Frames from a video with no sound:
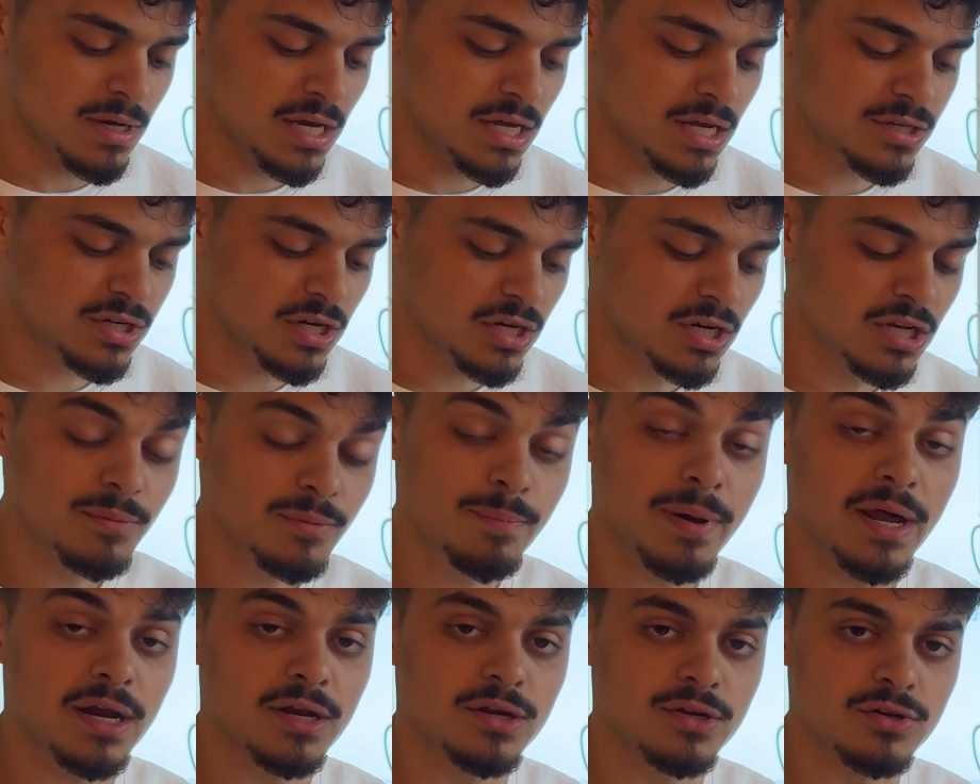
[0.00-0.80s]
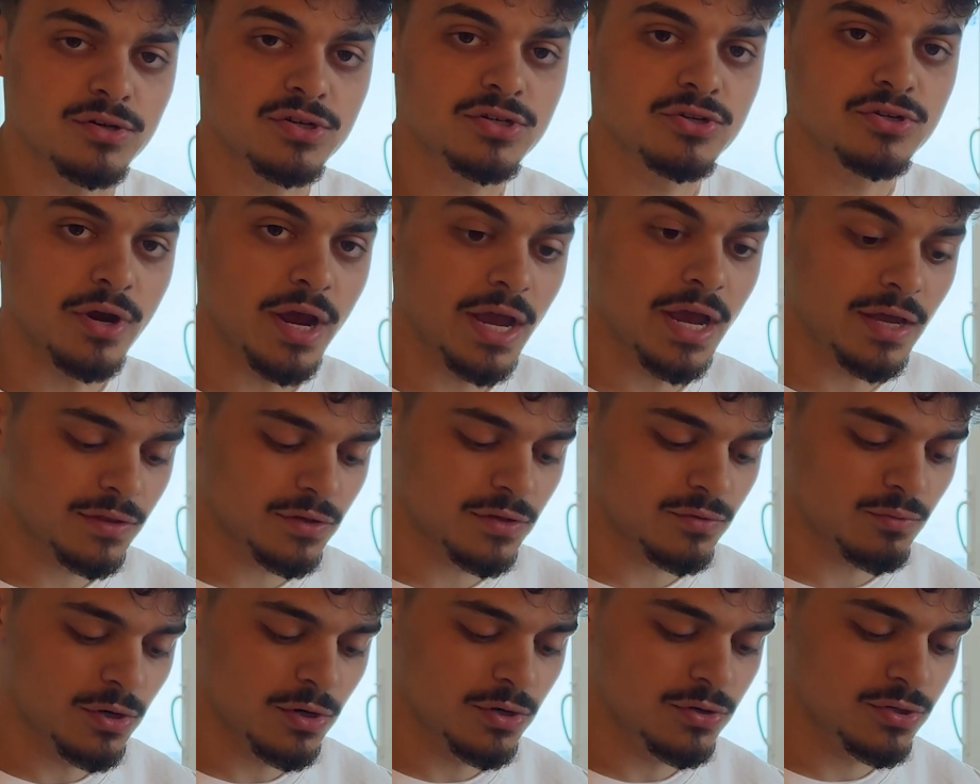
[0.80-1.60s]
It's going to depend on your strength
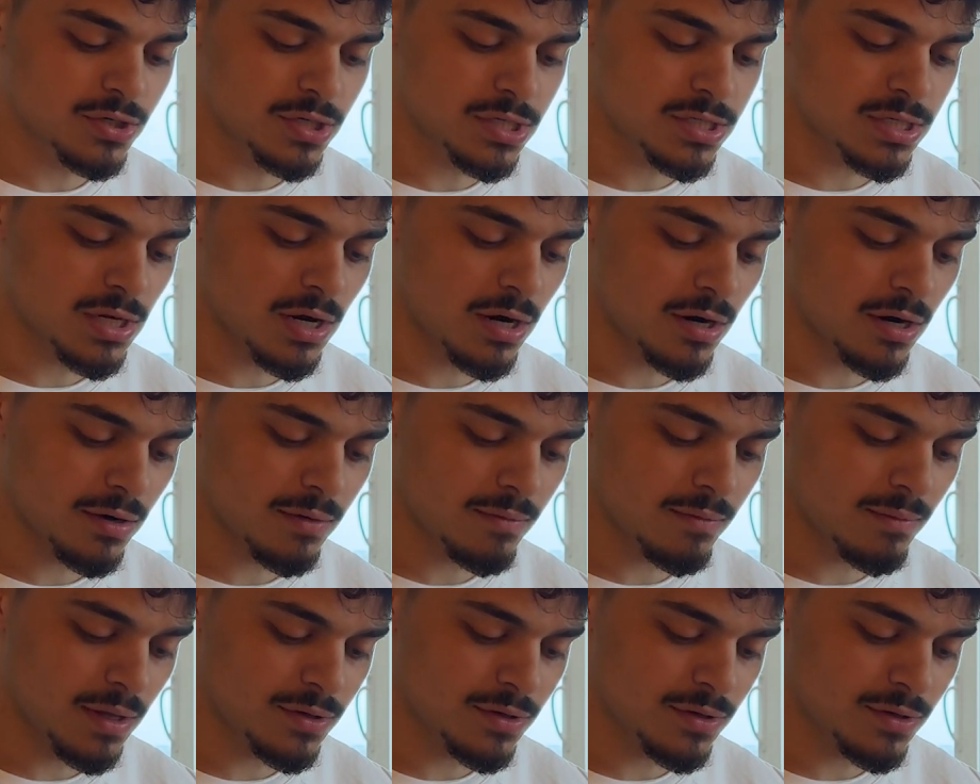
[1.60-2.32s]
is where you should start.